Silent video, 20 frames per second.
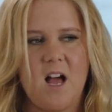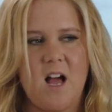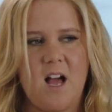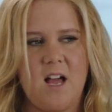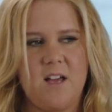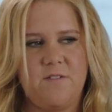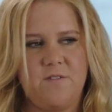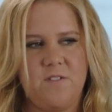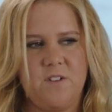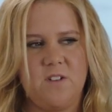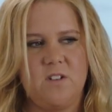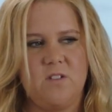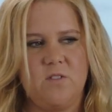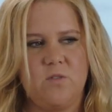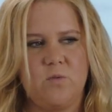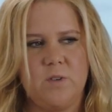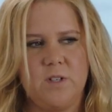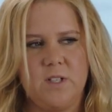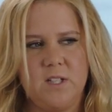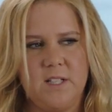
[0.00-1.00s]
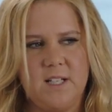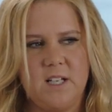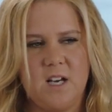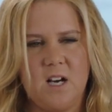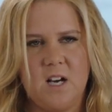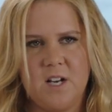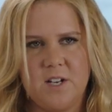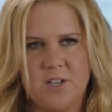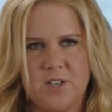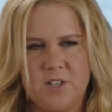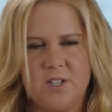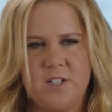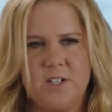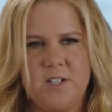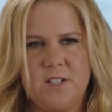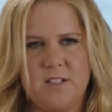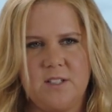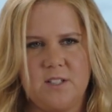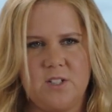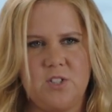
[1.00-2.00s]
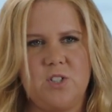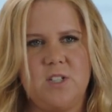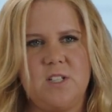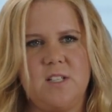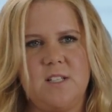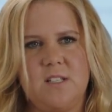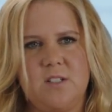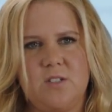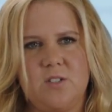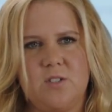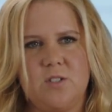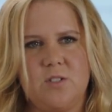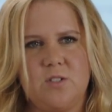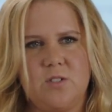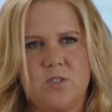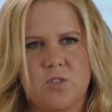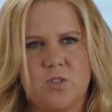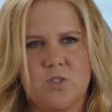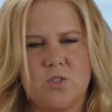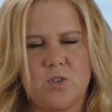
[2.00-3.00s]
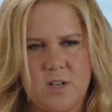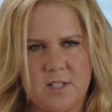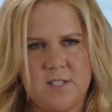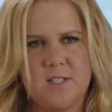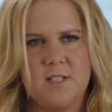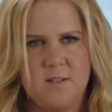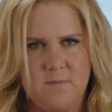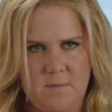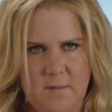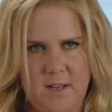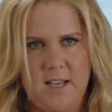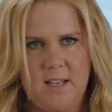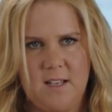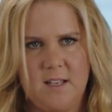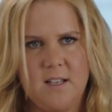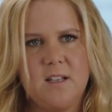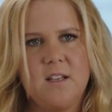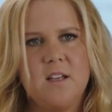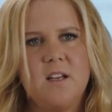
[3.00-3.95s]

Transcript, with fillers: I feel really honored that she trusted me.